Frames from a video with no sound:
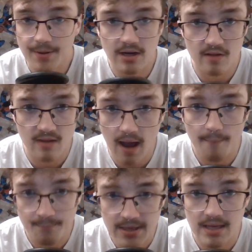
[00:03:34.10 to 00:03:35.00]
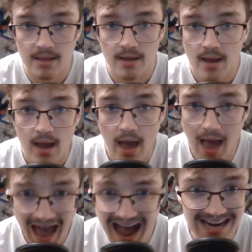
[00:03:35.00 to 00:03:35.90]
does not beat
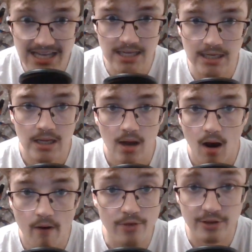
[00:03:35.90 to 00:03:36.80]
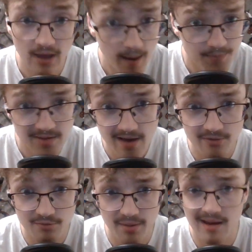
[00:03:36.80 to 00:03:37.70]
any of the top
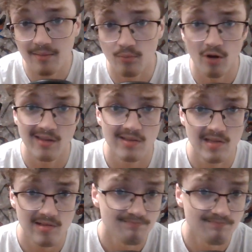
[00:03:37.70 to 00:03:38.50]
7 bantamweights.